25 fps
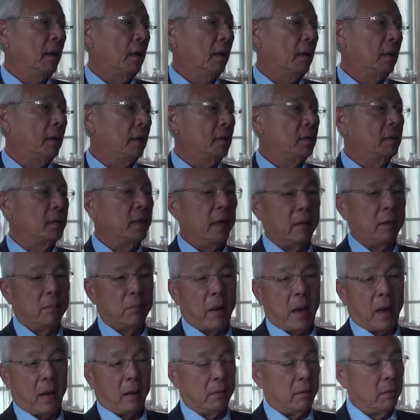didn't take
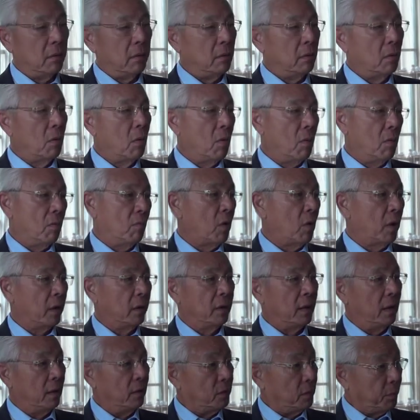back home
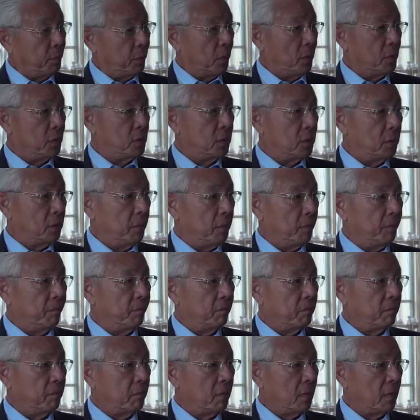what they're supposed to.
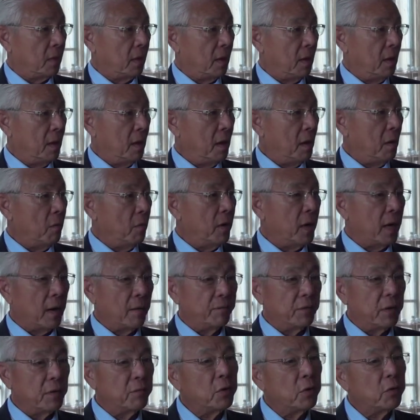We
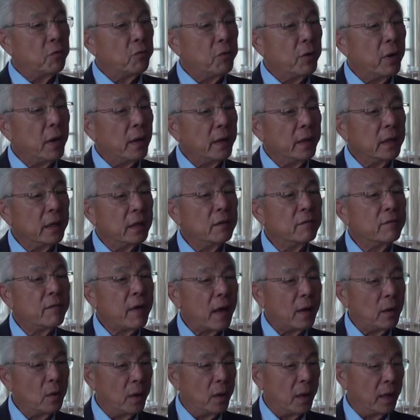have never really
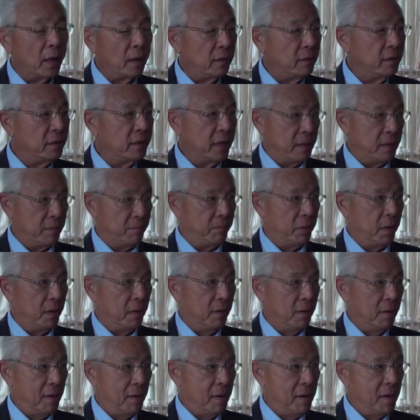evaluated deep
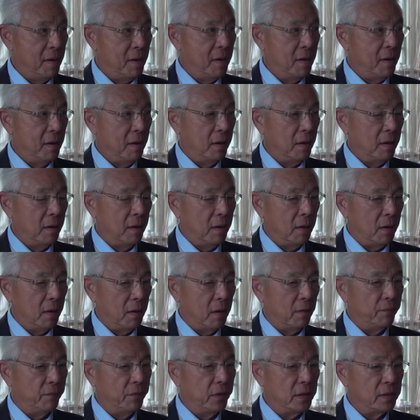
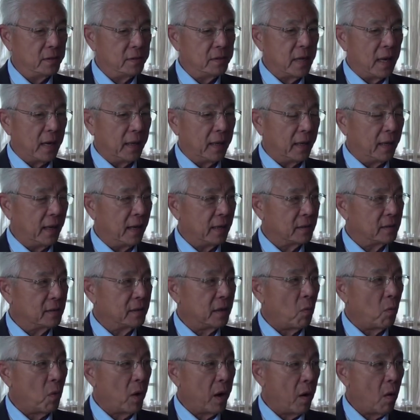of these delegates
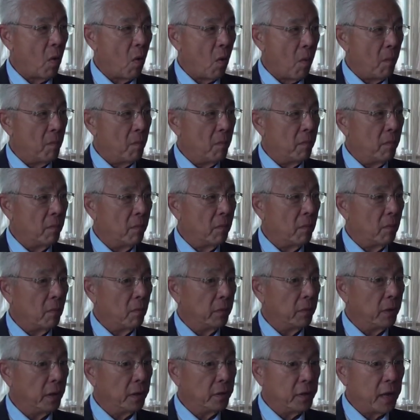that went home.
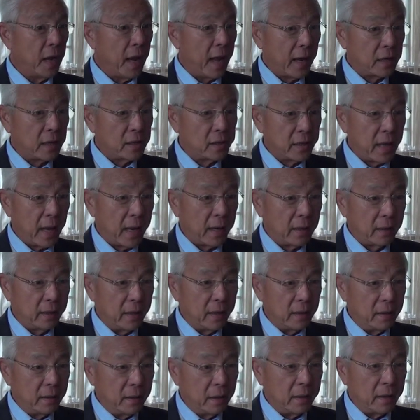Did
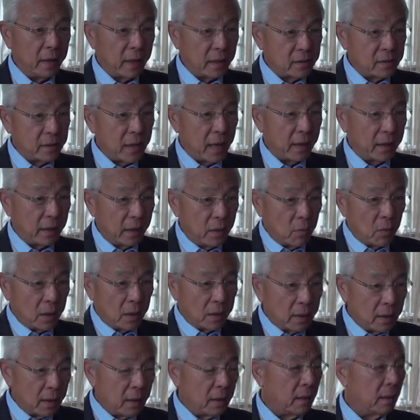they did exactly
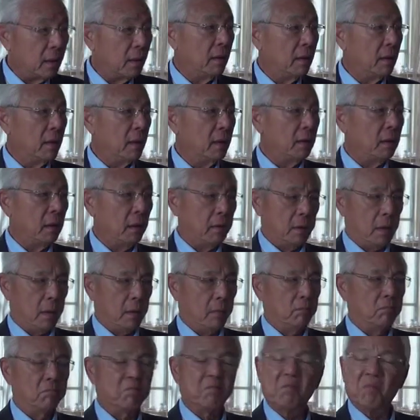what they learned or not?
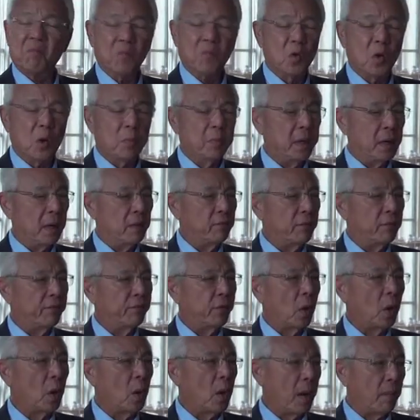Nobody ever
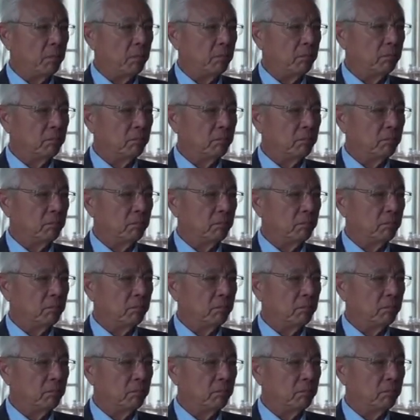follow up.